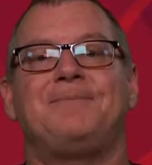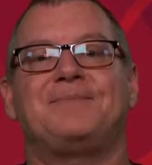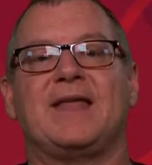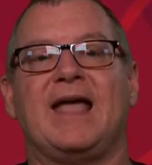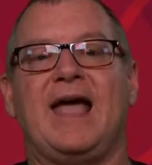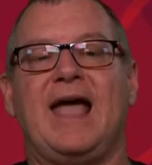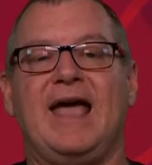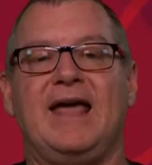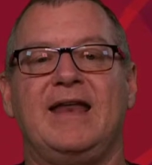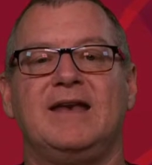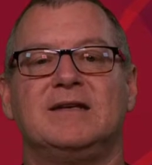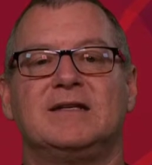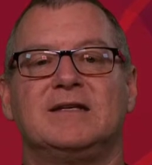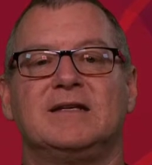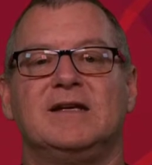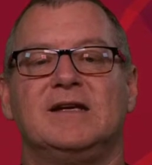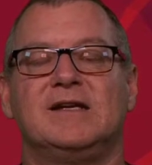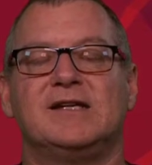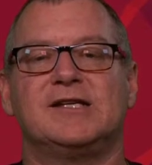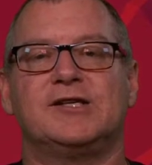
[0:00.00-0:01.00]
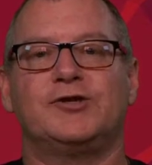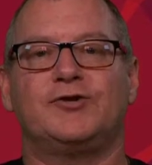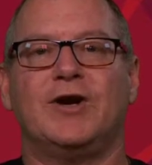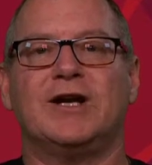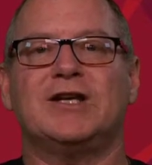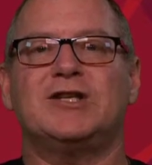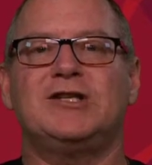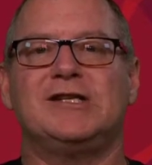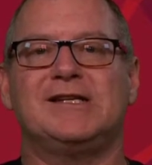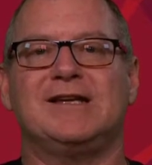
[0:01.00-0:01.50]
And
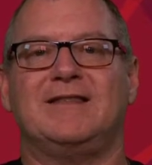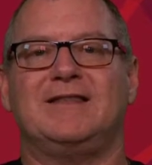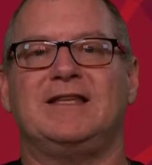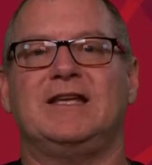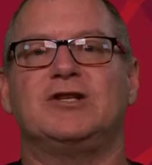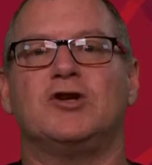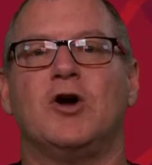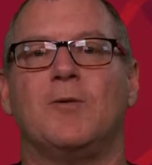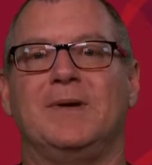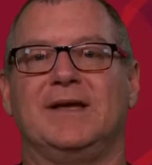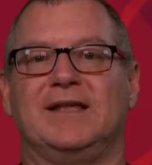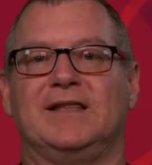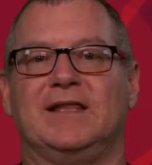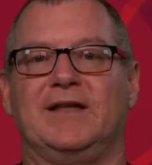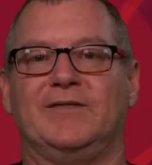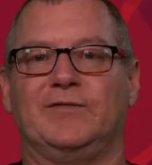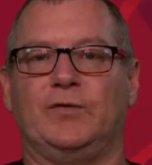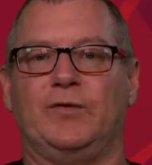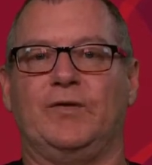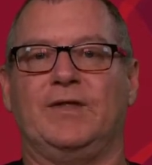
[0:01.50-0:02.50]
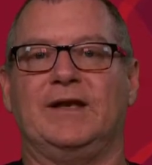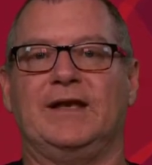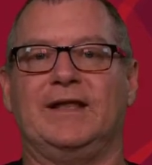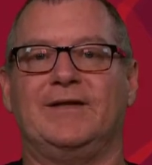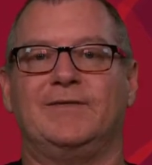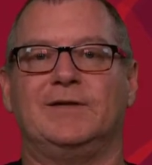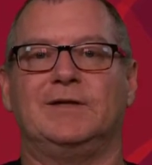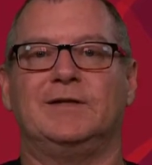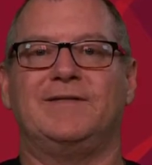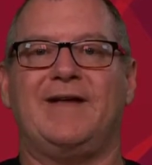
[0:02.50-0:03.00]
structures at the atomic level, the
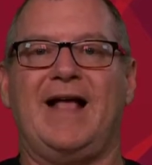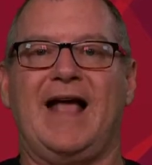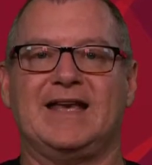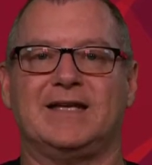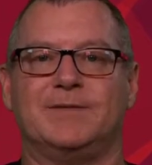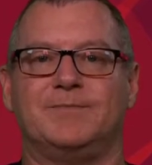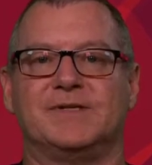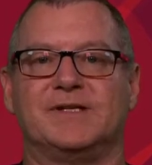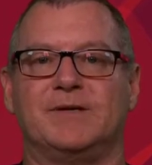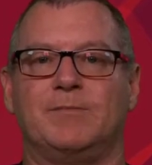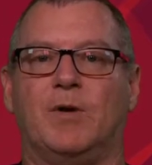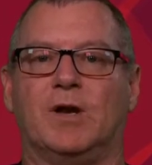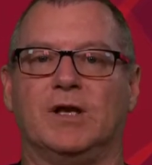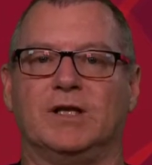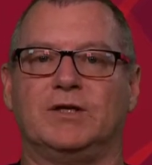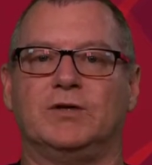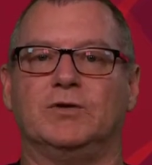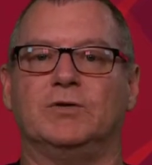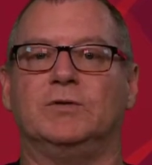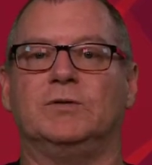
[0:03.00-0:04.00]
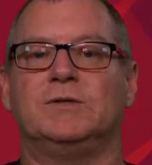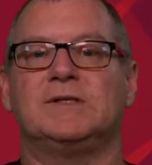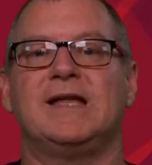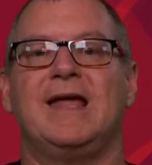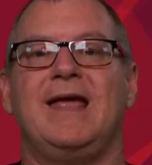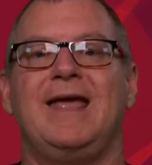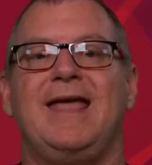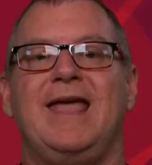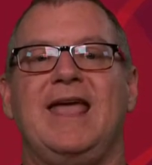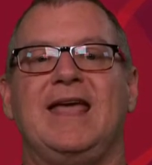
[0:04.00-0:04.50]
level of atoms and molecules,
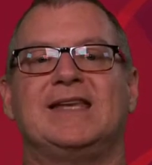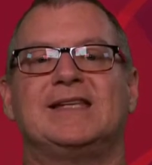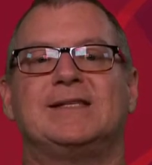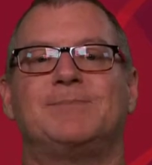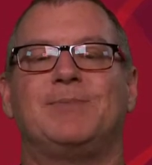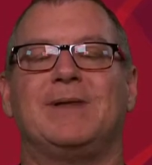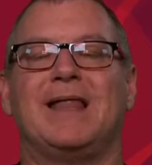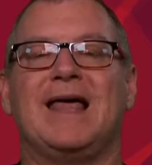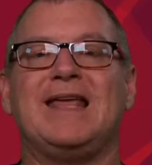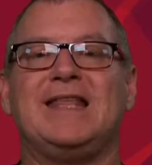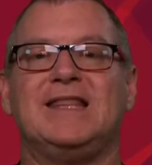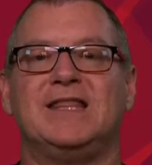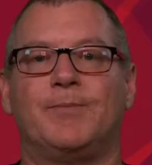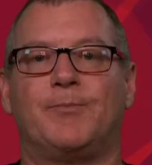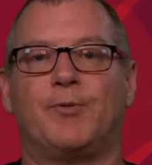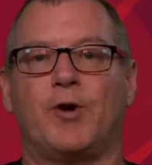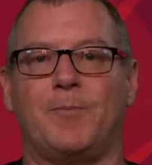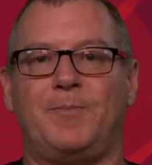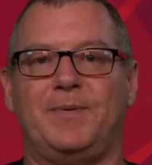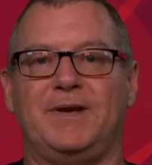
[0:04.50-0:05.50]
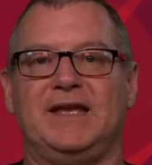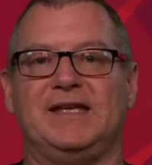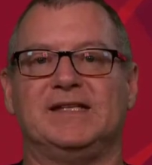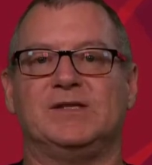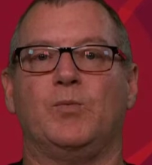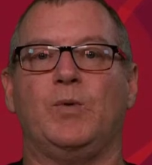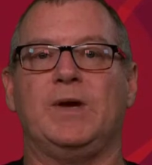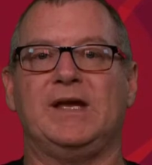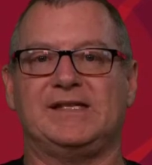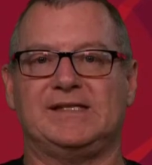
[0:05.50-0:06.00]
explain the properties
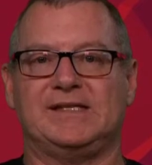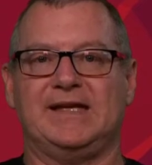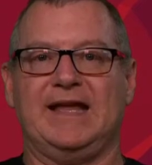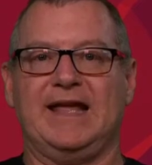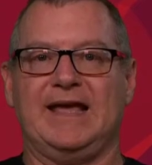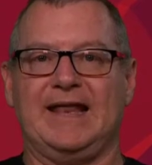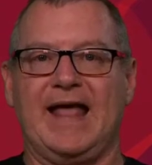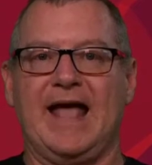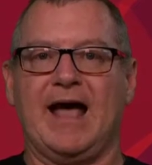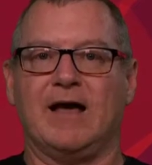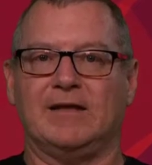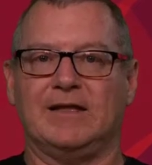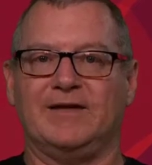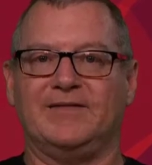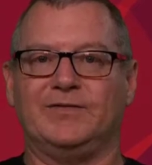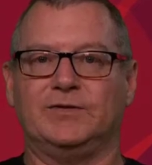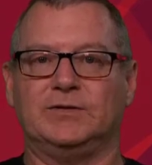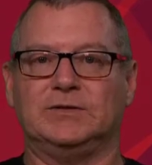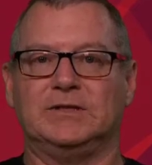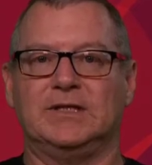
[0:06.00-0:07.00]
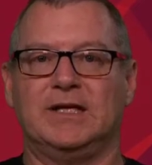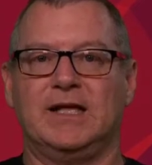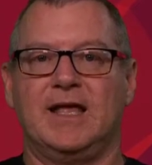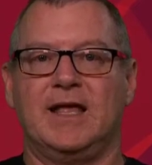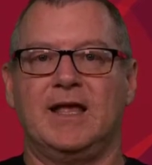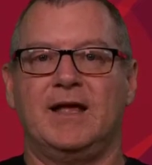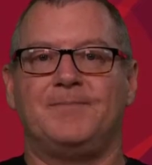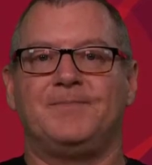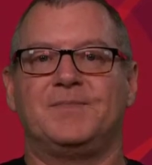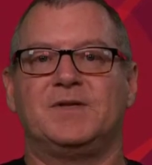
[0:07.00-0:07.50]
we see at our level.
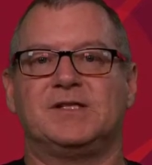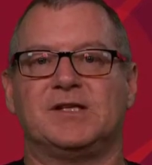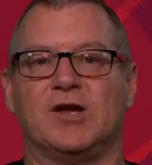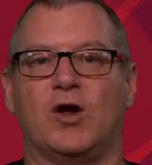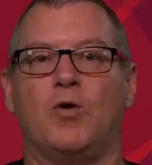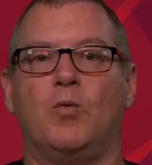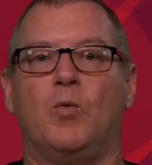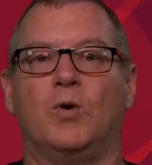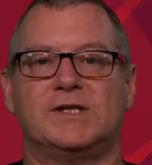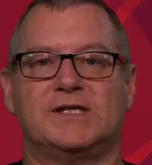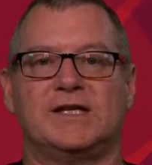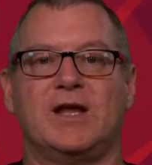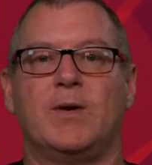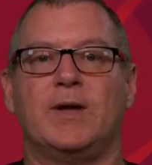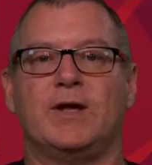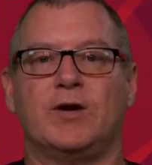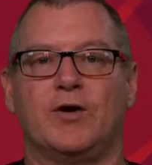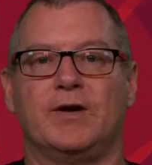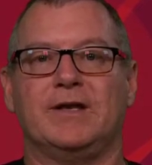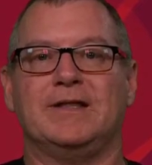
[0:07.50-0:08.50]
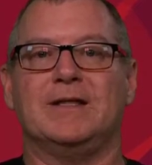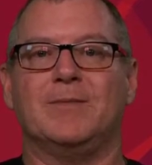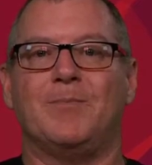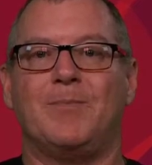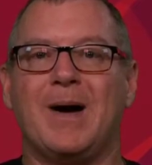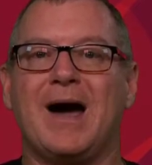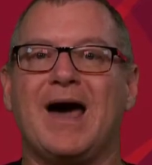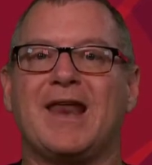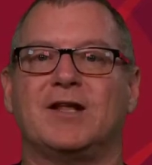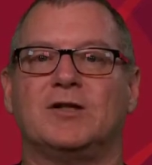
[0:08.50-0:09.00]
So what's going on in the
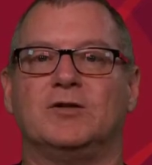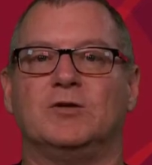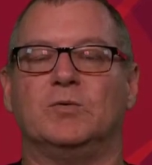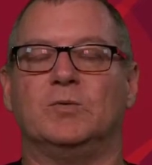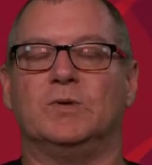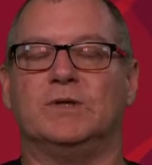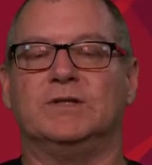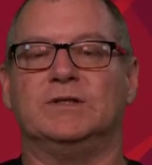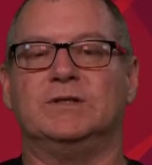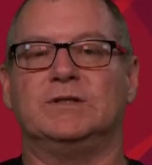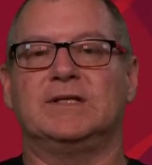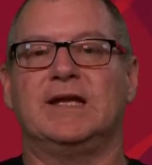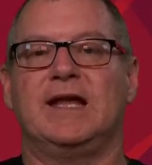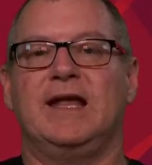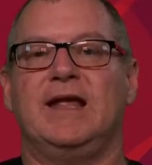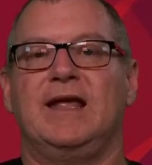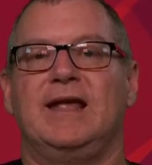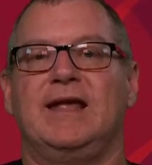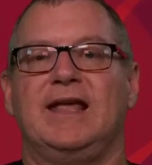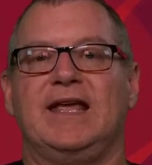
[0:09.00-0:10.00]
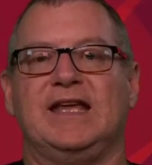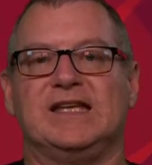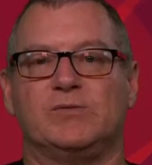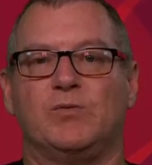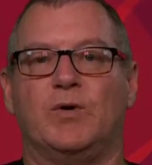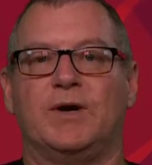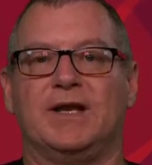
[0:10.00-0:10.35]
particle world is what